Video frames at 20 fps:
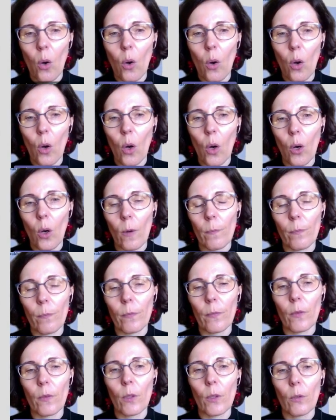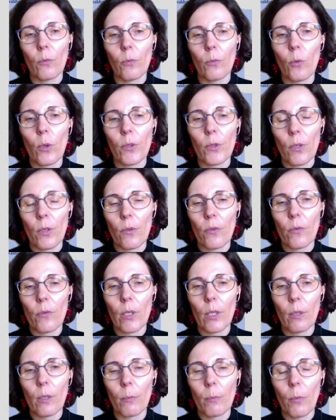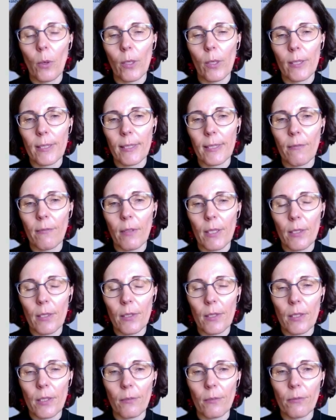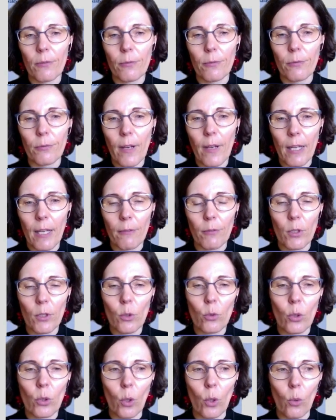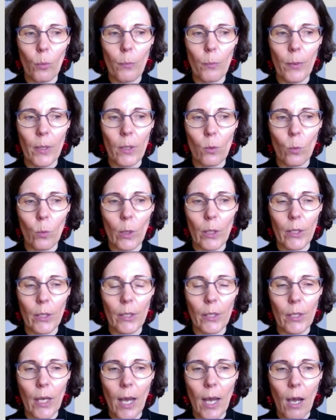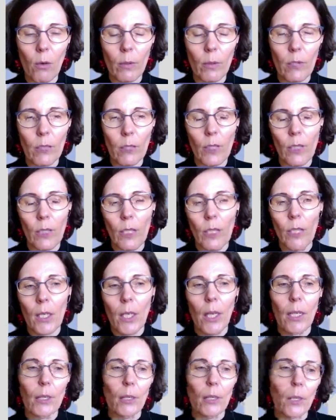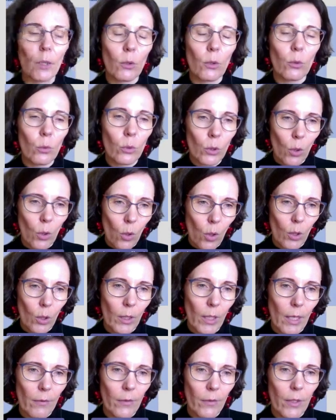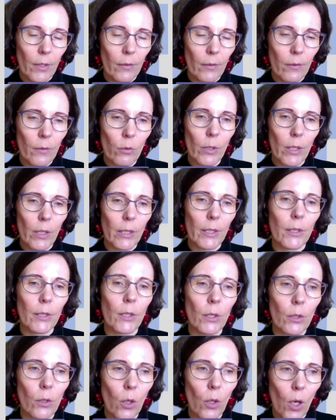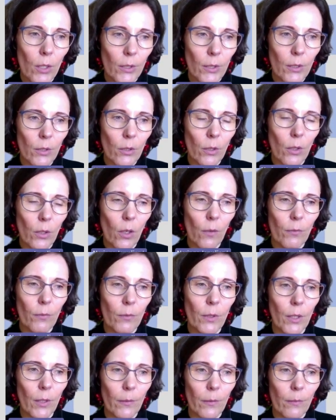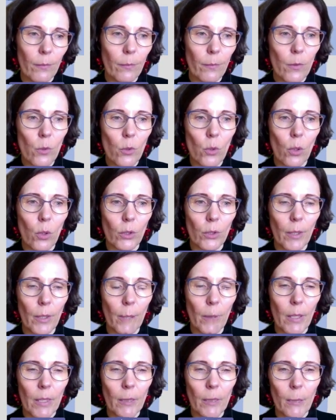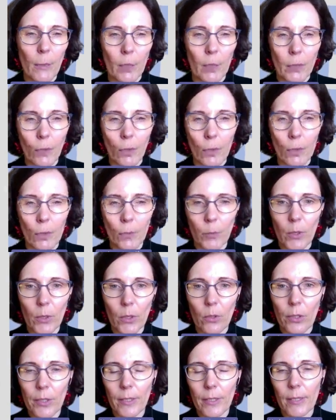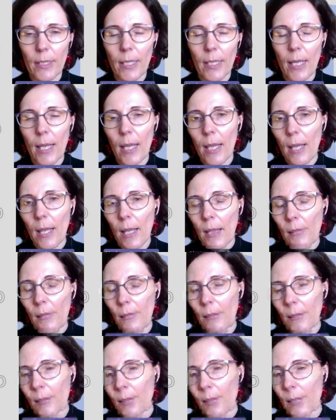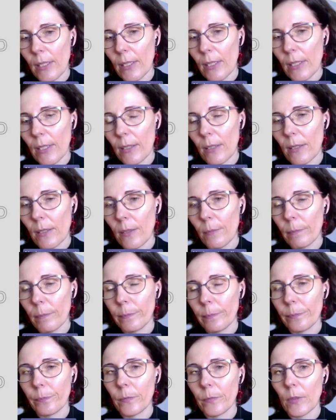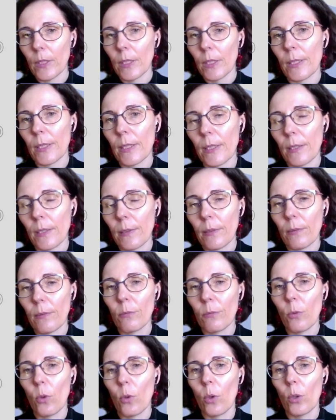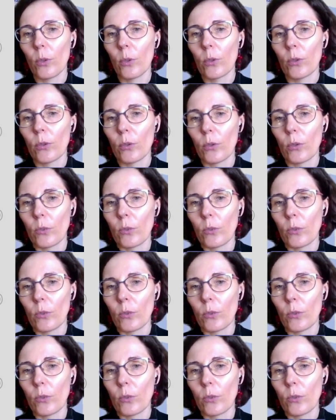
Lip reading: or 43.75 euro per working hour, and include all other related costs of the short-term expert or speakers. And the second is for